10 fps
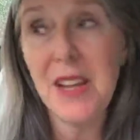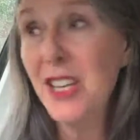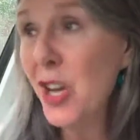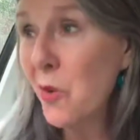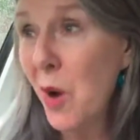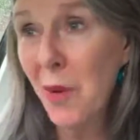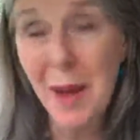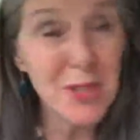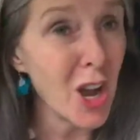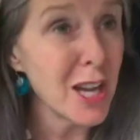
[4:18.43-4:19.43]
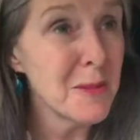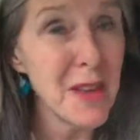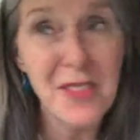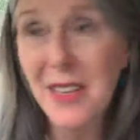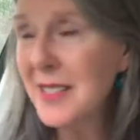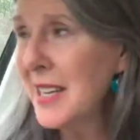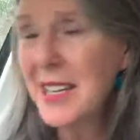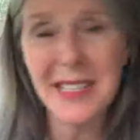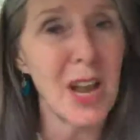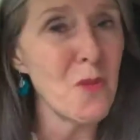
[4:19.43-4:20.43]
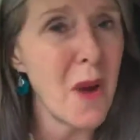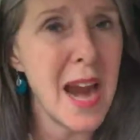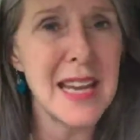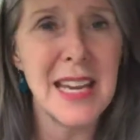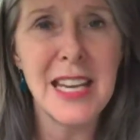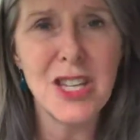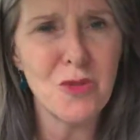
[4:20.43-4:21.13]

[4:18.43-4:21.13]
And you know what? While I'm talking about this, it is a rainy,